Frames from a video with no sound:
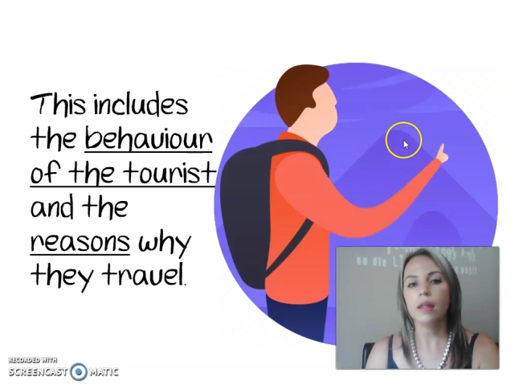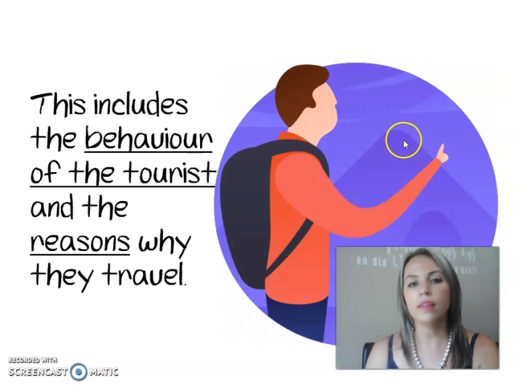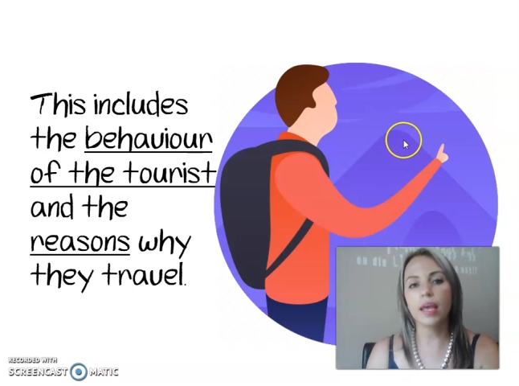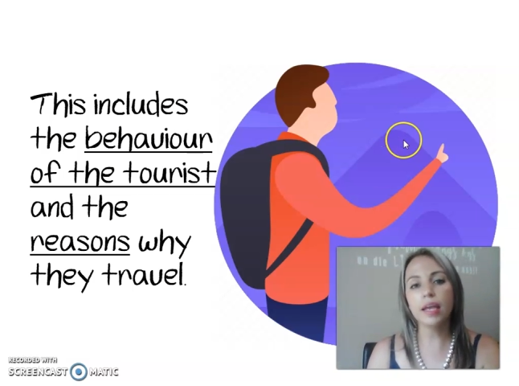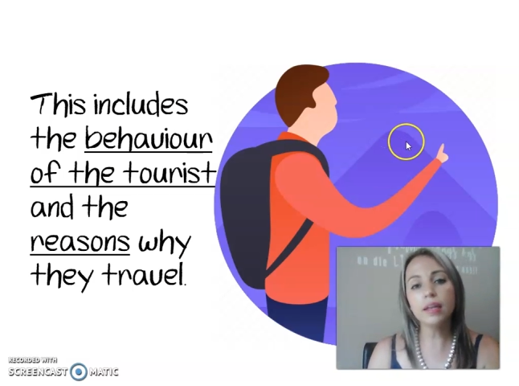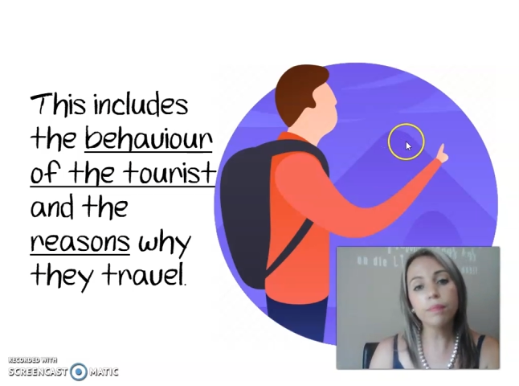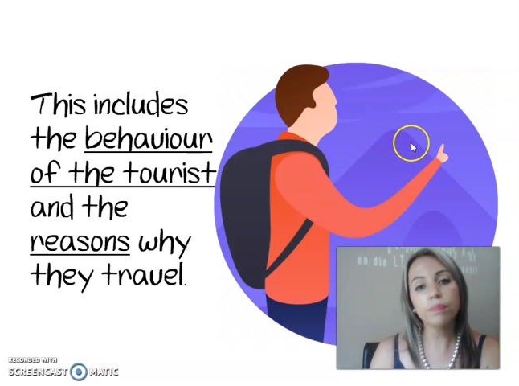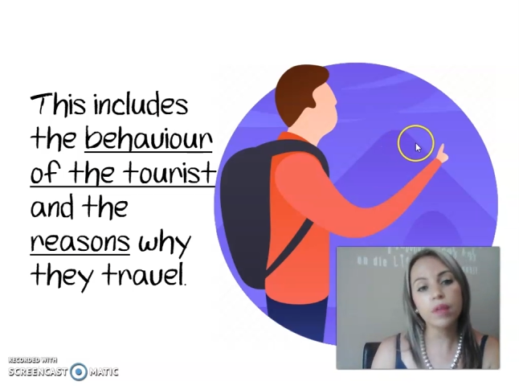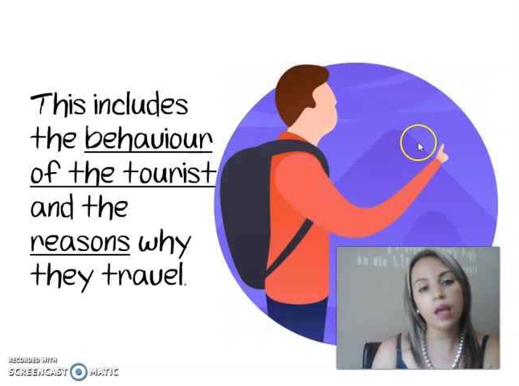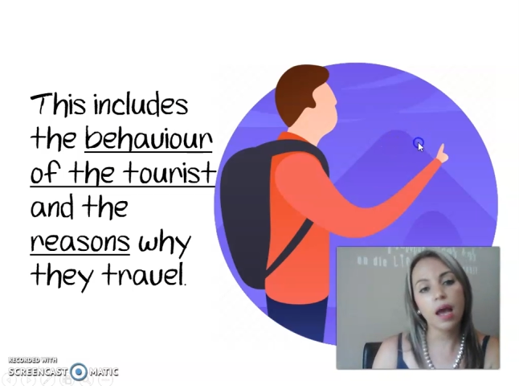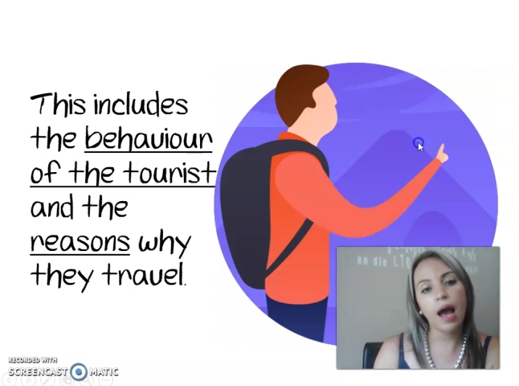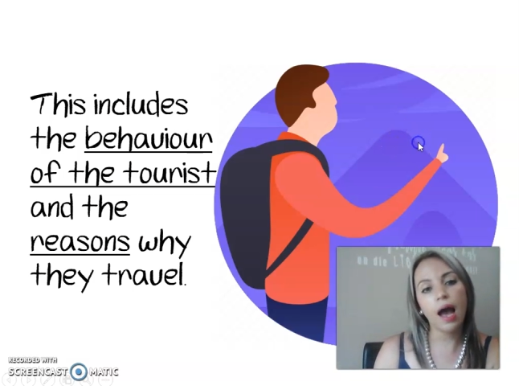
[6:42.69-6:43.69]
Then
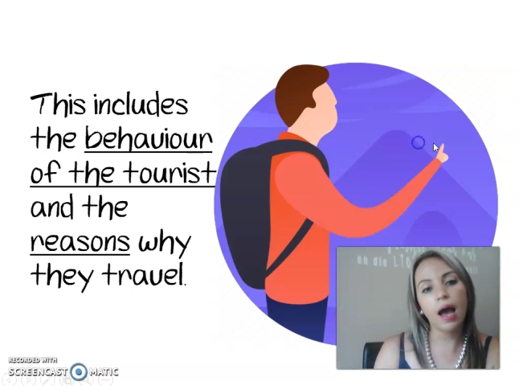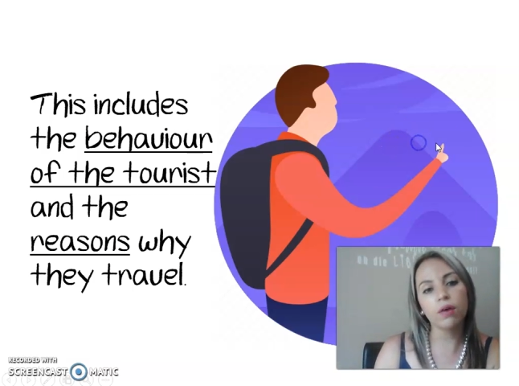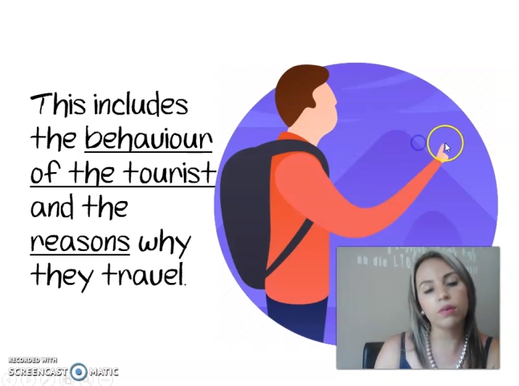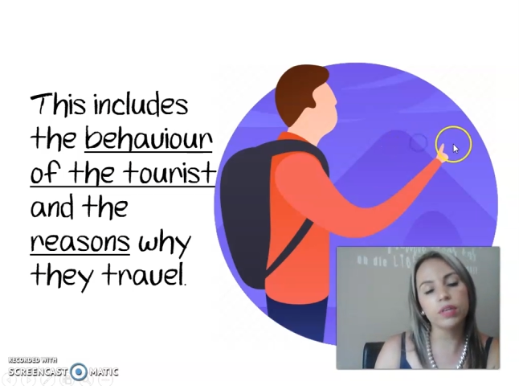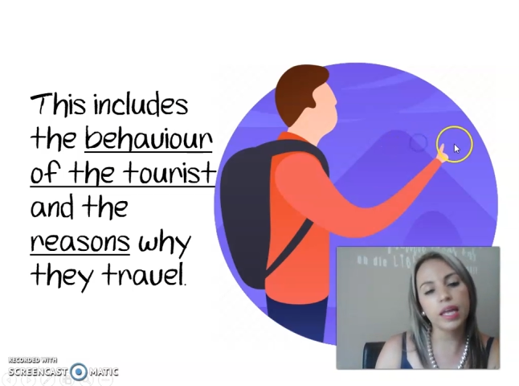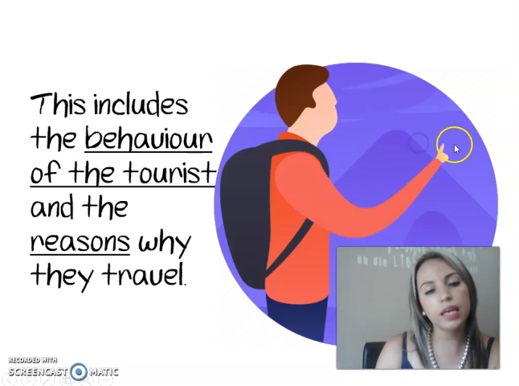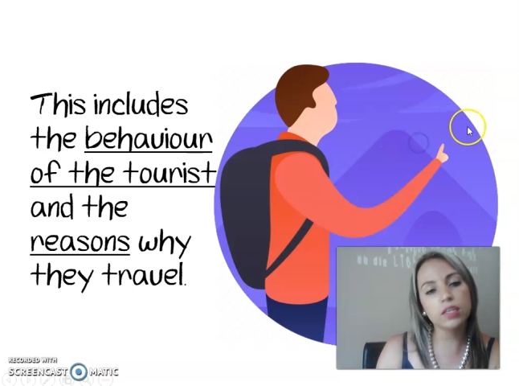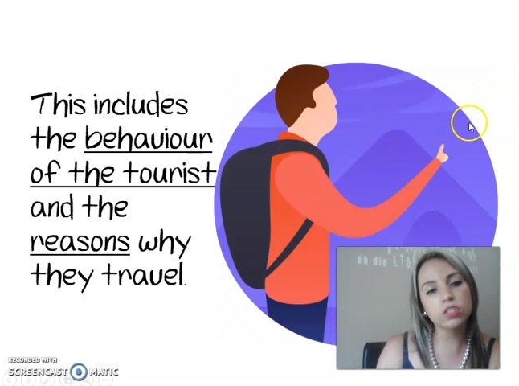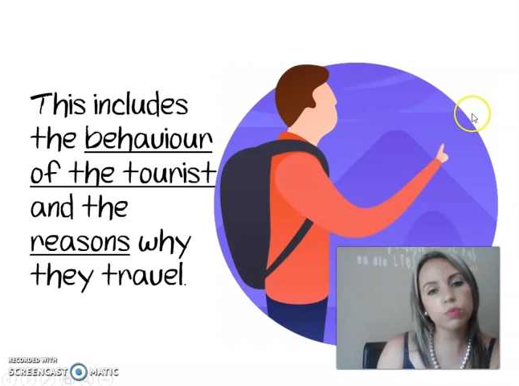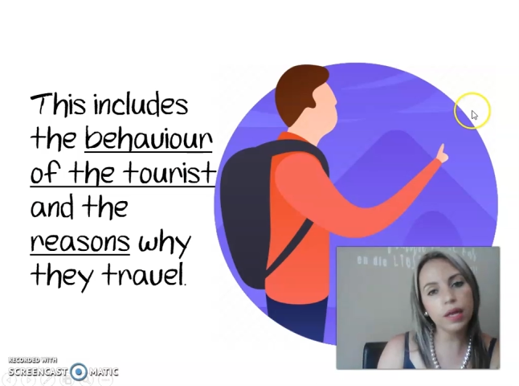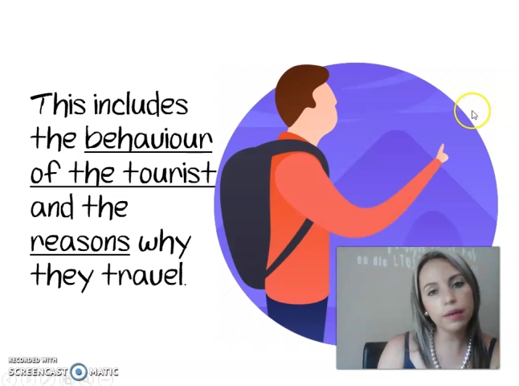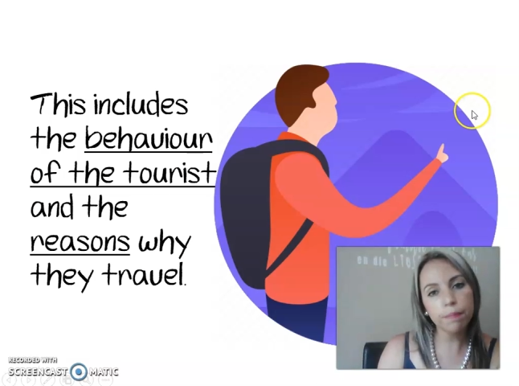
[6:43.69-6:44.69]
our
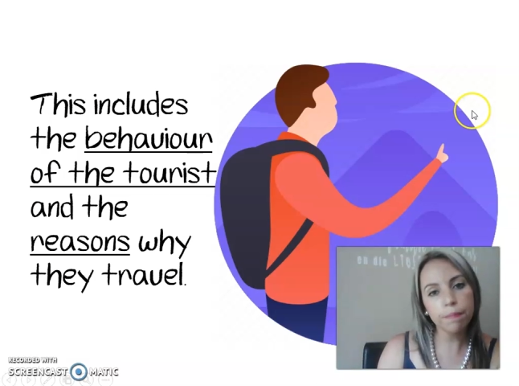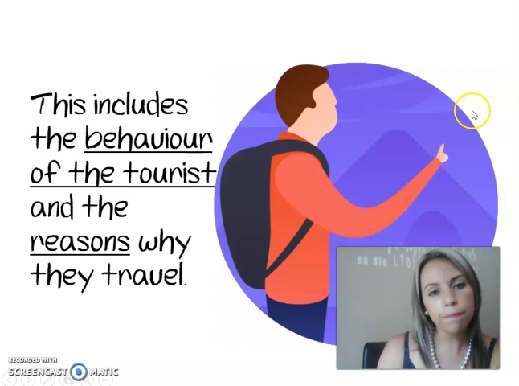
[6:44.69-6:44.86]
next one